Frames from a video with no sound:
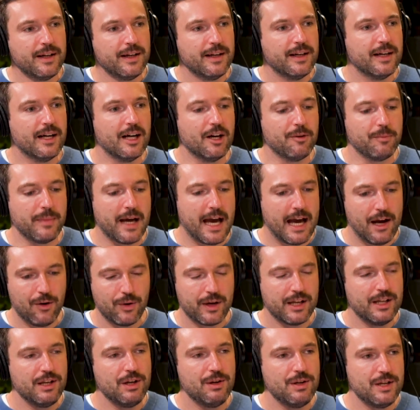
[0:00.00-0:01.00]
How
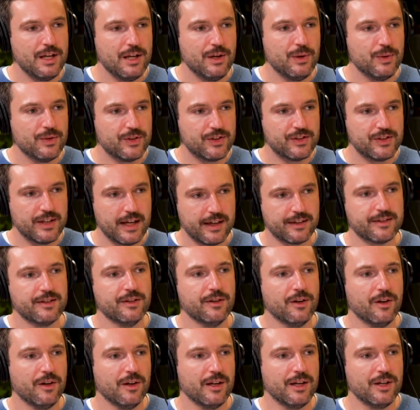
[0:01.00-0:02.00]
can you use sector
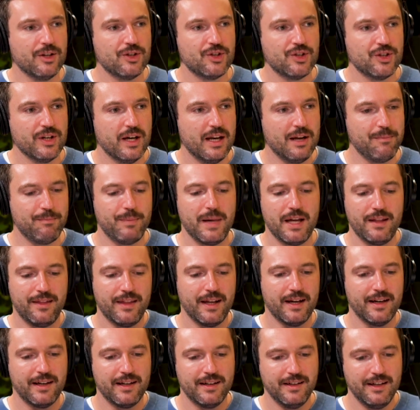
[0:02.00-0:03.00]
knowledge and embed
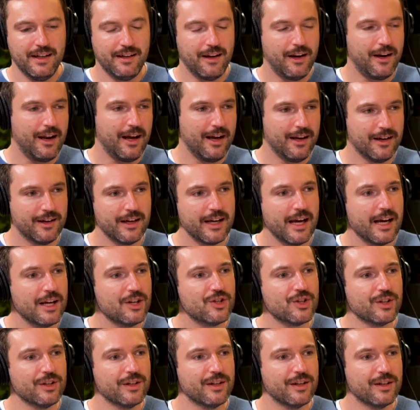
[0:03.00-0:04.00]
that in an AI
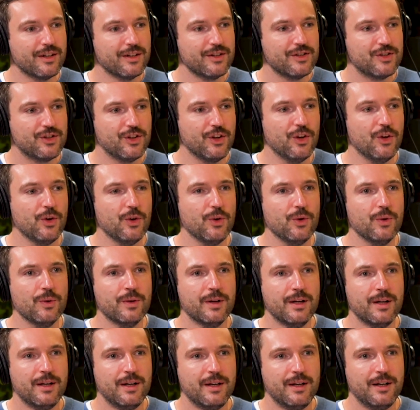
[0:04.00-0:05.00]
agent to
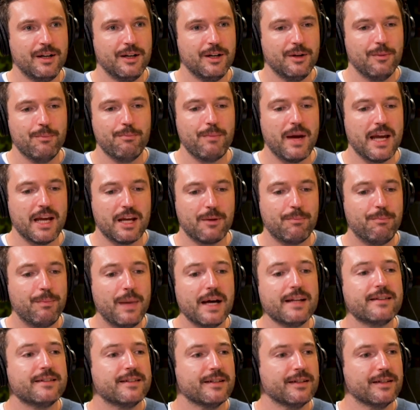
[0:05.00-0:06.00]
make
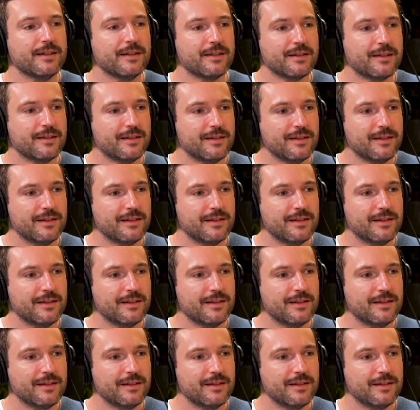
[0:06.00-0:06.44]
better,